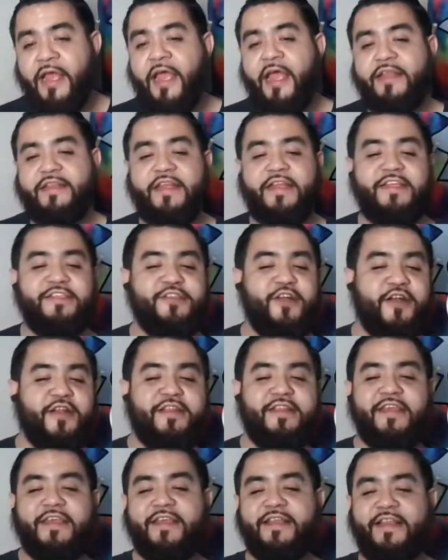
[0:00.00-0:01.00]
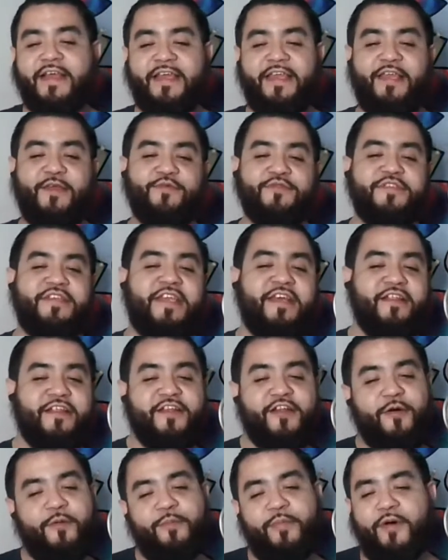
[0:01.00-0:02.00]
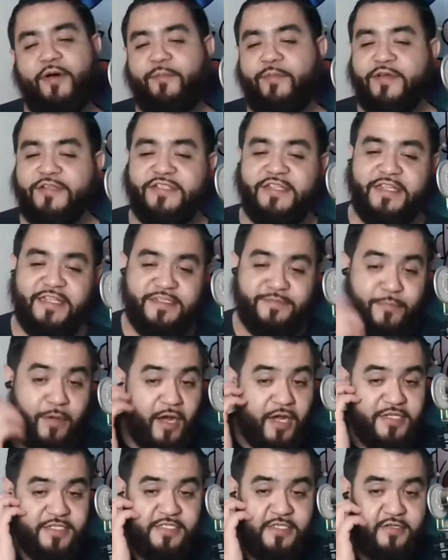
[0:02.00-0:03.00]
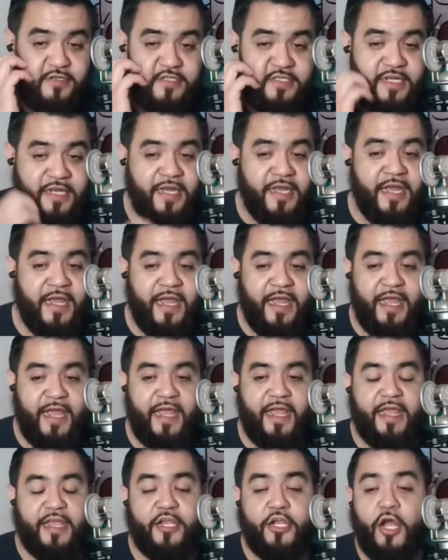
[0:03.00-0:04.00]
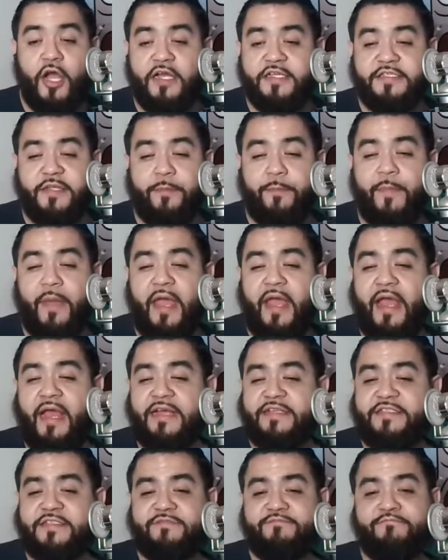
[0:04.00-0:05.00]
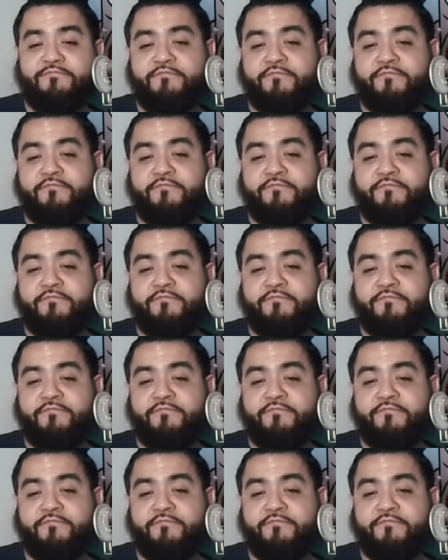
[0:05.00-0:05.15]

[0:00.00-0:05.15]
and then he started thinking like he was killing a bunch of these monsters and caused a mass